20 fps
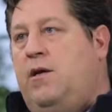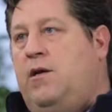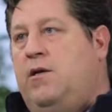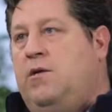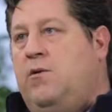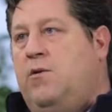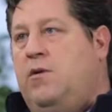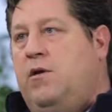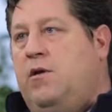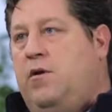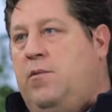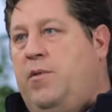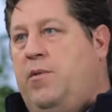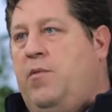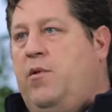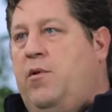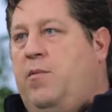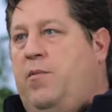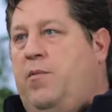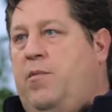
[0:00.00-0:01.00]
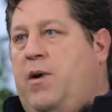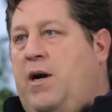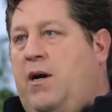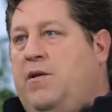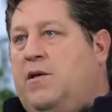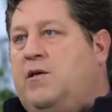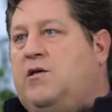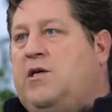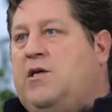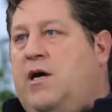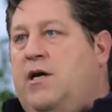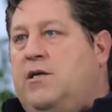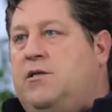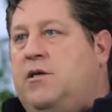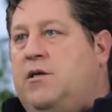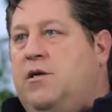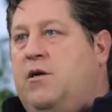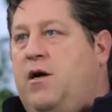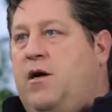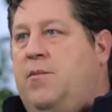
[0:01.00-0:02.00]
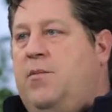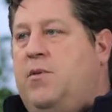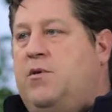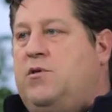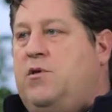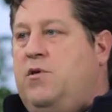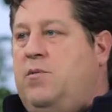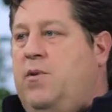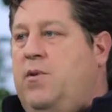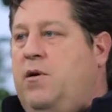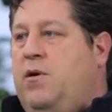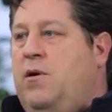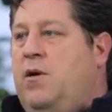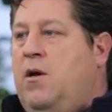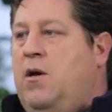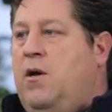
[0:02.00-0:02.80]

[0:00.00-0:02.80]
into a little bit more behind the science of the compost tube, but